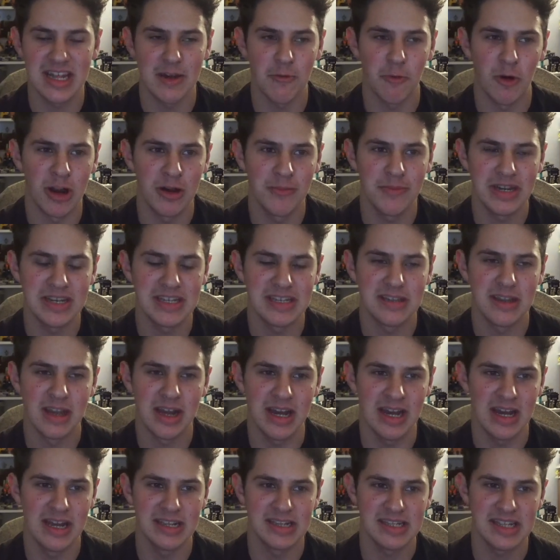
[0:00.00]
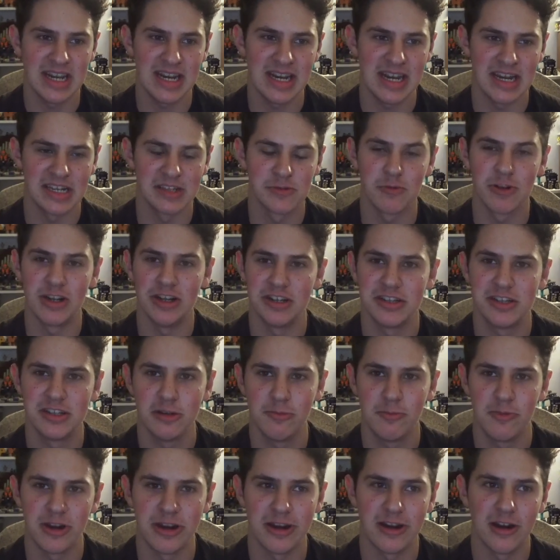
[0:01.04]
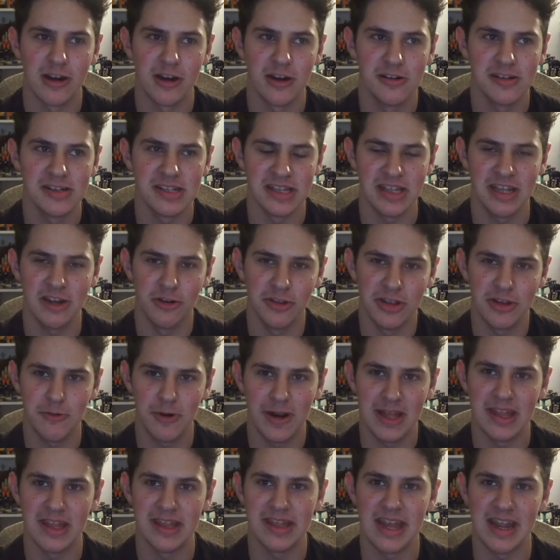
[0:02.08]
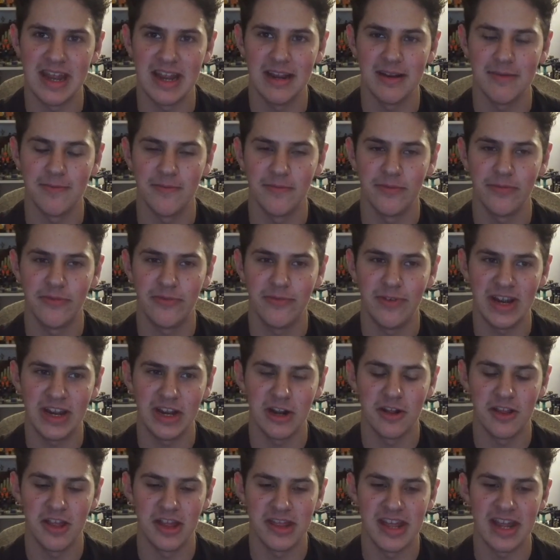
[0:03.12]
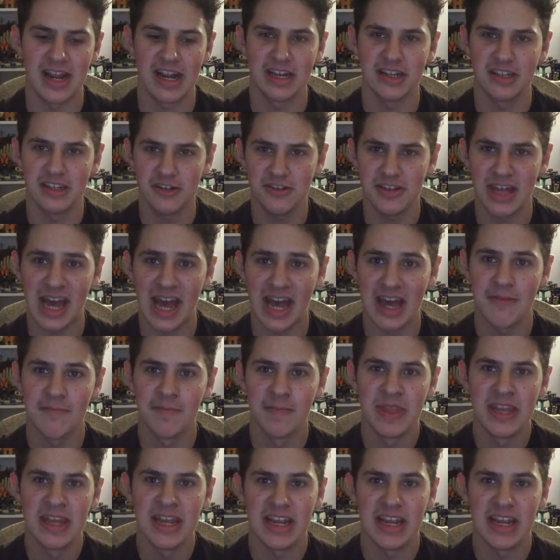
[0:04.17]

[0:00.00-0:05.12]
They want to be seen as real superheroes, and the only way that they figure that they can do that